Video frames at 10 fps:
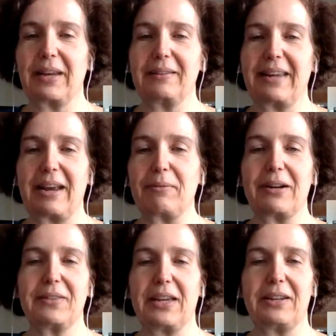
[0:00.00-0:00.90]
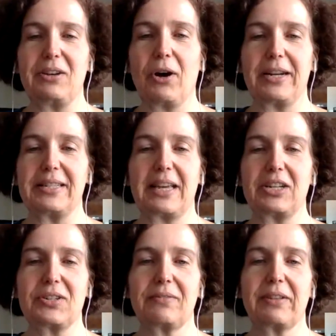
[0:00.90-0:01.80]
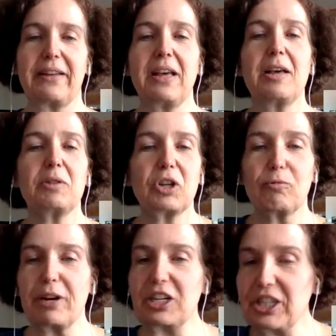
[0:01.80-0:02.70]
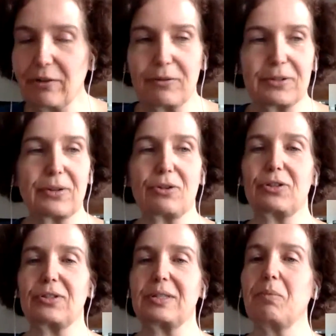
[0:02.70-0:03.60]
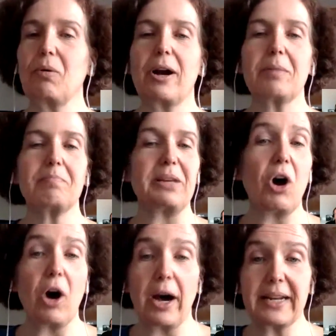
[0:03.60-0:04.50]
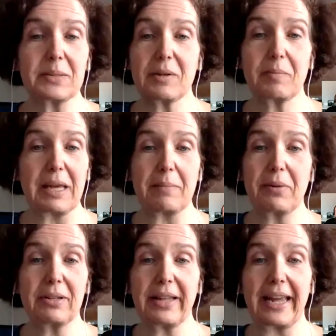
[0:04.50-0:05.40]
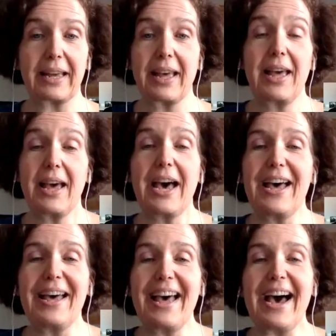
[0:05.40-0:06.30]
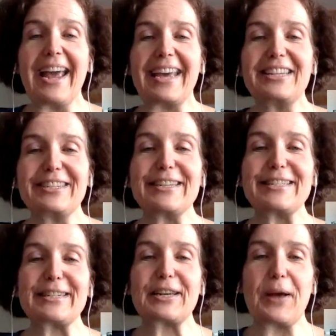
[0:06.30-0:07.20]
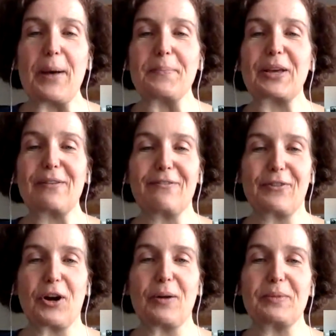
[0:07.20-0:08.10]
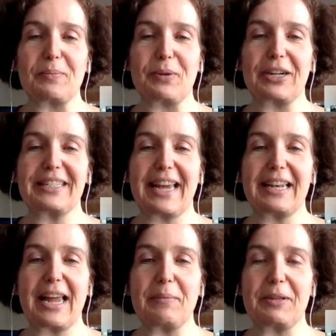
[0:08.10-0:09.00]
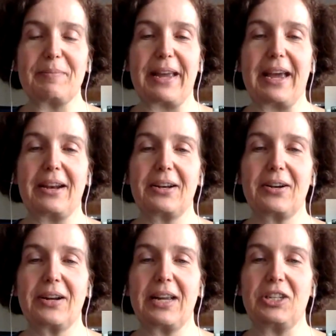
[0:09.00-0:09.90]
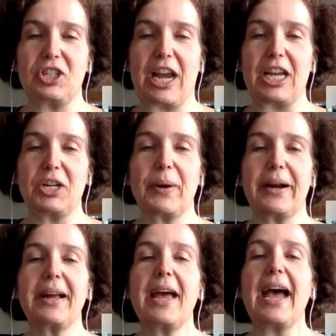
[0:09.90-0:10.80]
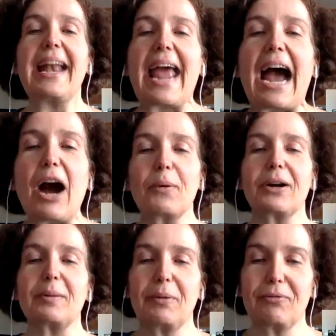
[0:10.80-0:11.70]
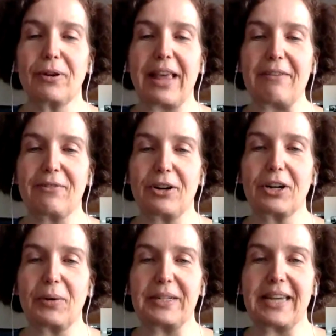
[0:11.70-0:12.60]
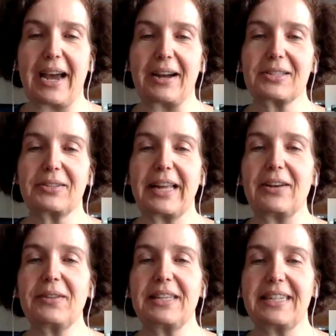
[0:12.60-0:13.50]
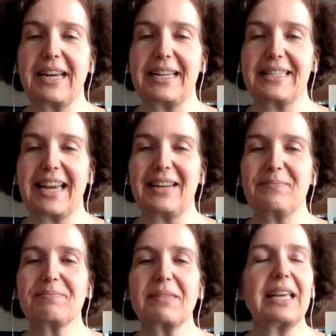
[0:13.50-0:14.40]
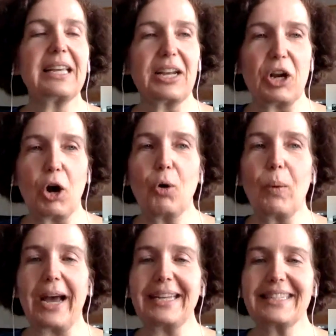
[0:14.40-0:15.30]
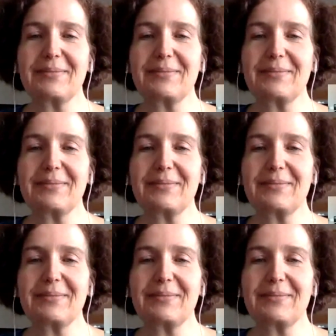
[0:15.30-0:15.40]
get rid of the non-essentials of life. Reach out for social support, be honest with people. Like, I had just confirmed a book deadline with my editor in January, an hour before that vertigo attack. So later in the day, I said, you know what?